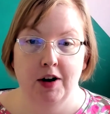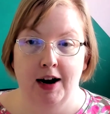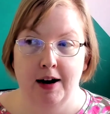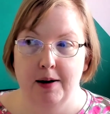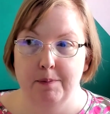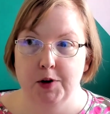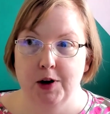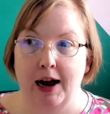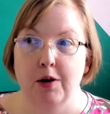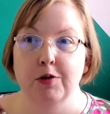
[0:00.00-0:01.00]

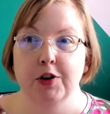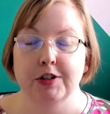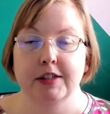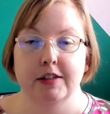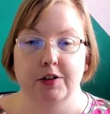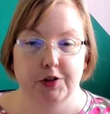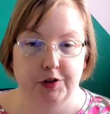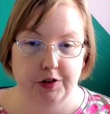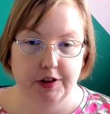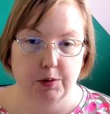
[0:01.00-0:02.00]
how nurses
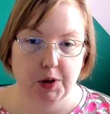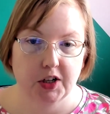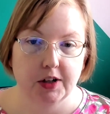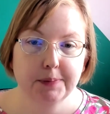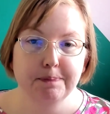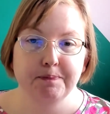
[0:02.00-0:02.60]
understood their work.